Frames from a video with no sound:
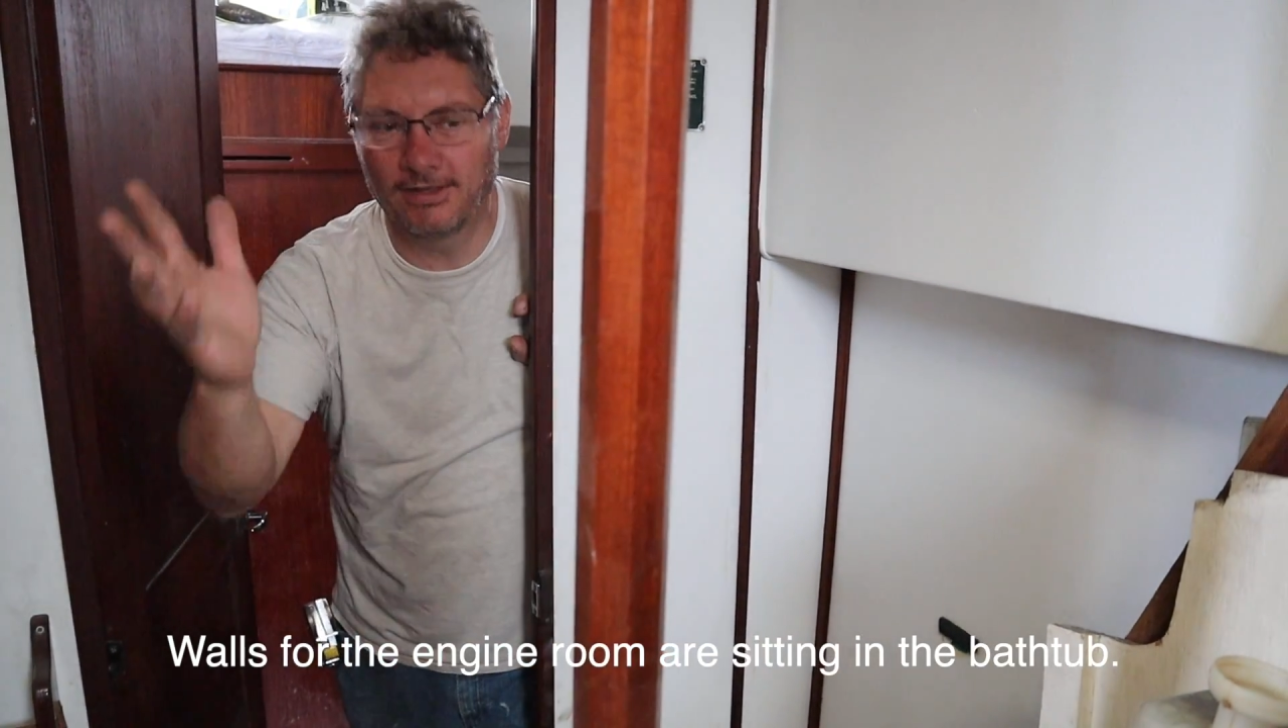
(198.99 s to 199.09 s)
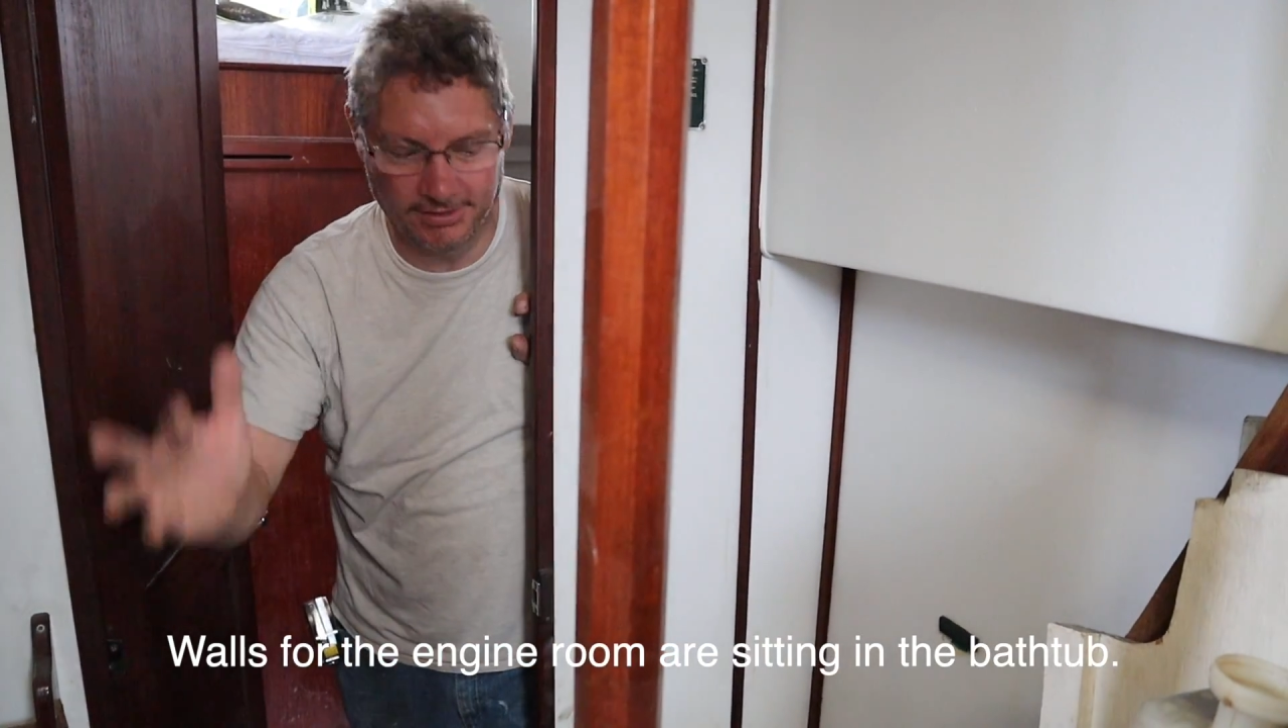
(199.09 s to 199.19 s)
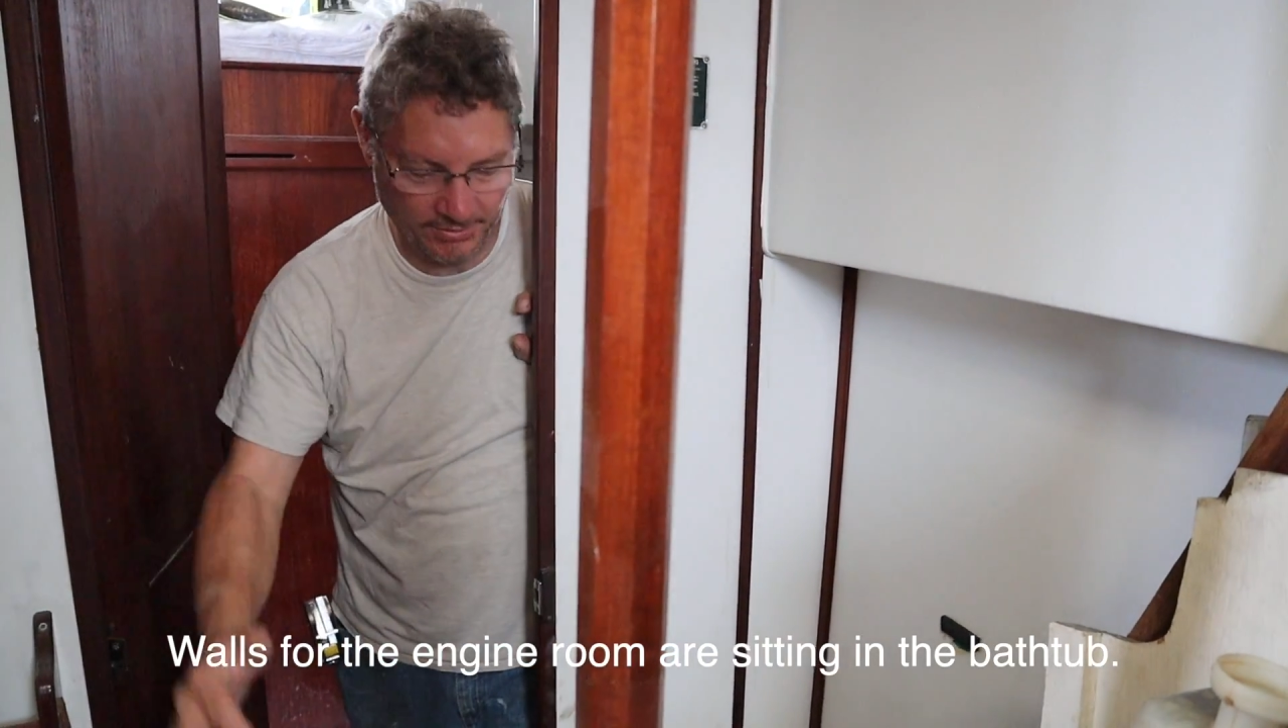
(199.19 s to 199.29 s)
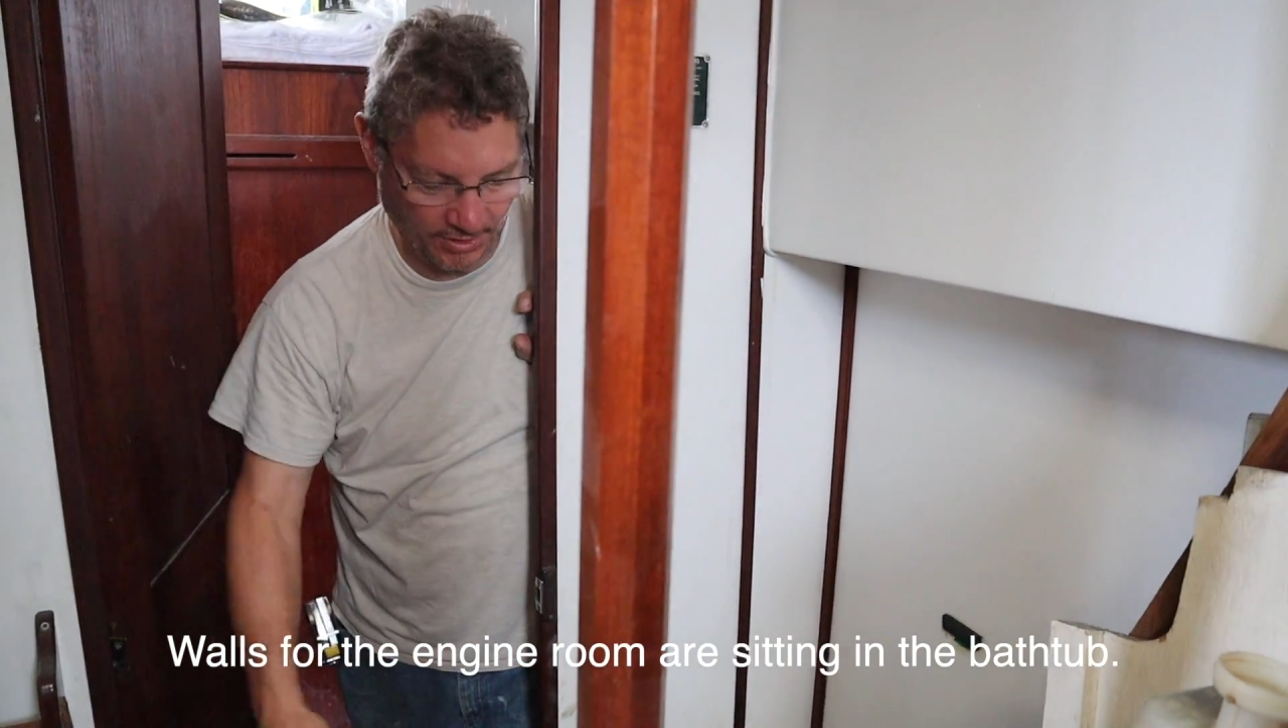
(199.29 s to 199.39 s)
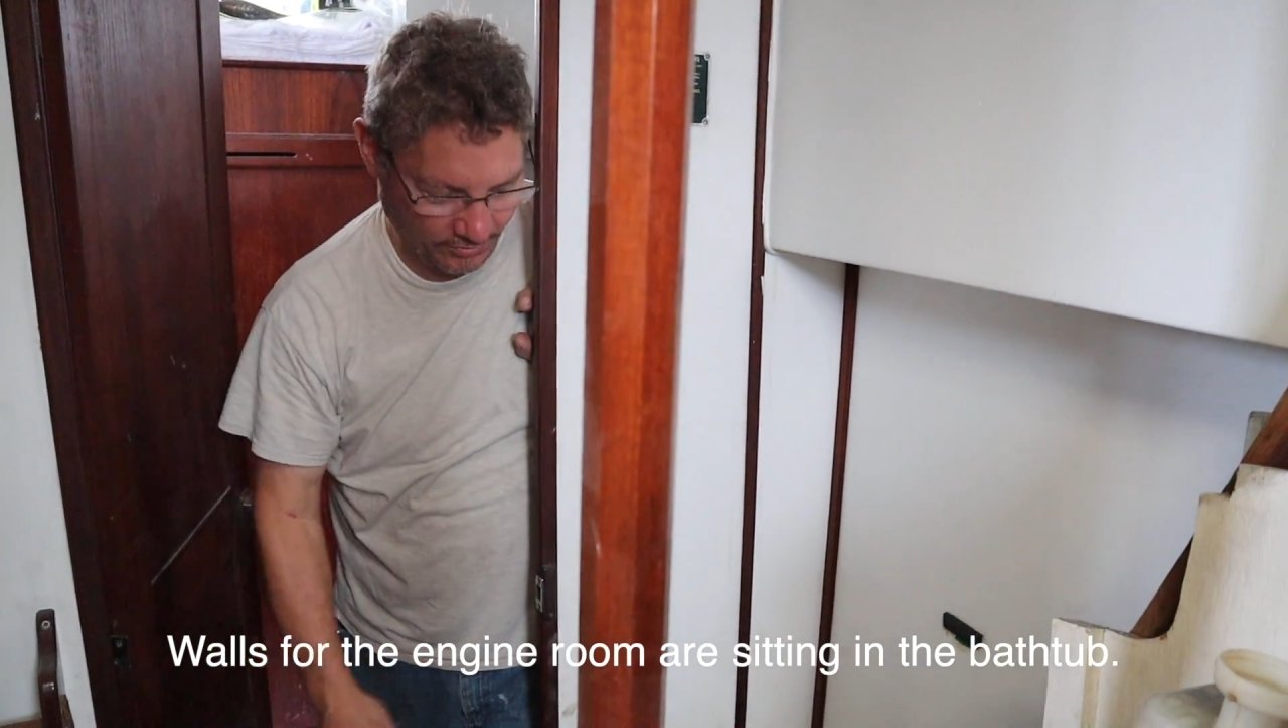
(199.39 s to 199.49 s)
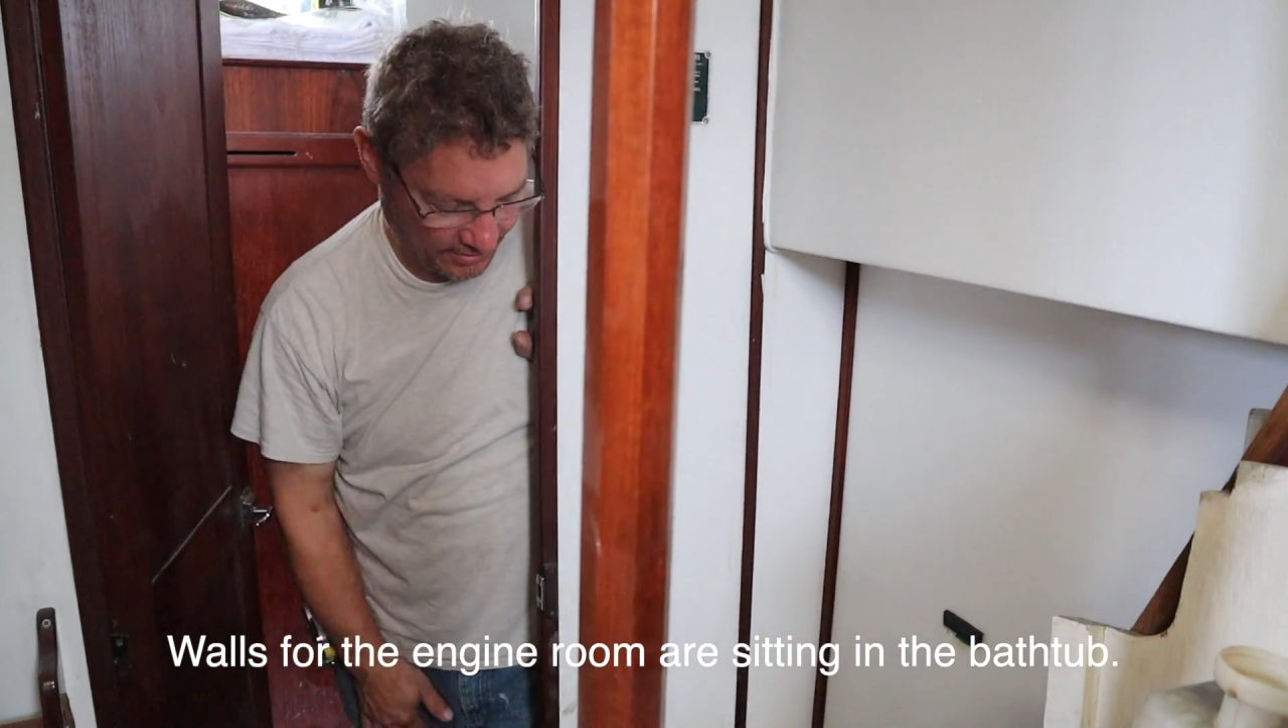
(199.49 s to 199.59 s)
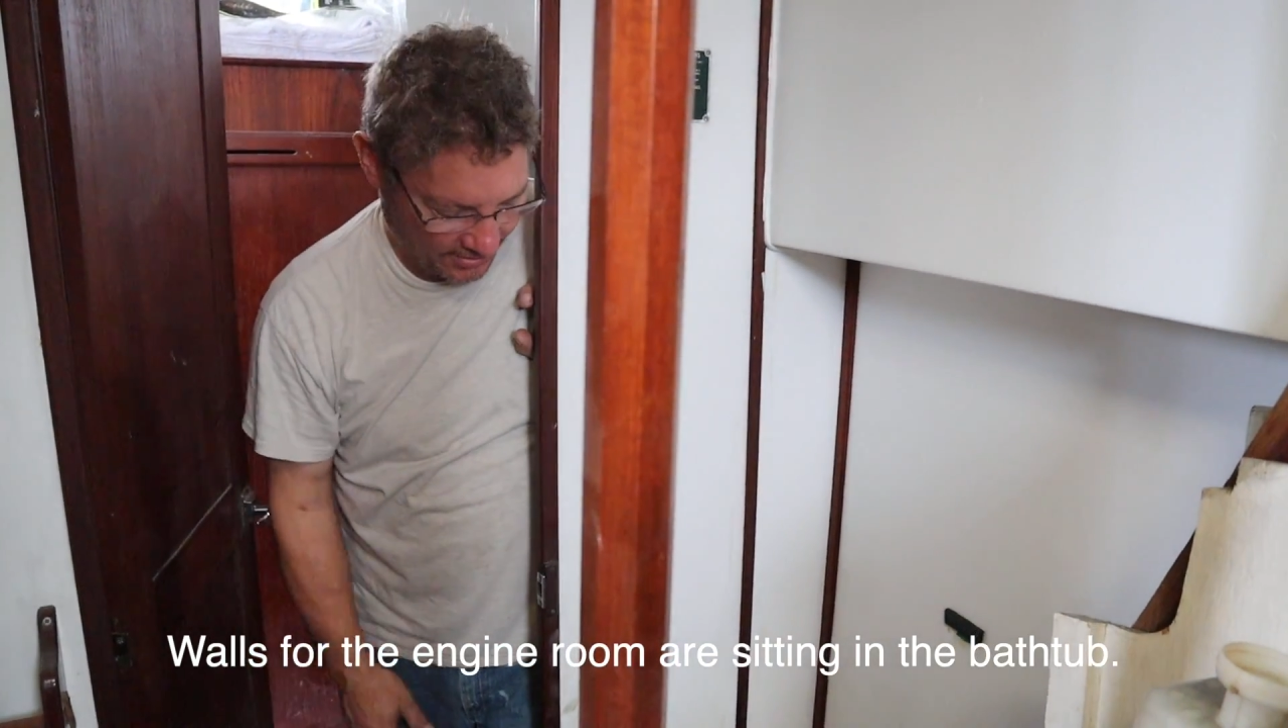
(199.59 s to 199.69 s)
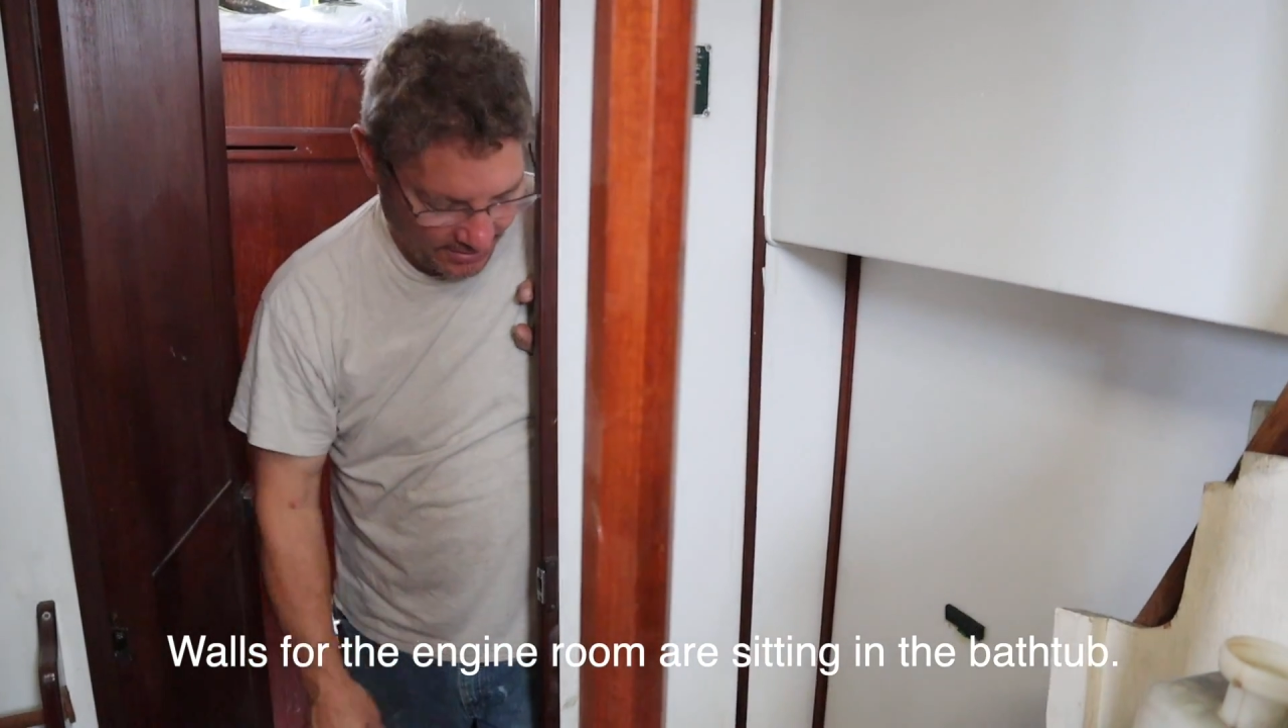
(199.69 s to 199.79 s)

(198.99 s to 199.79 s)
in the boat.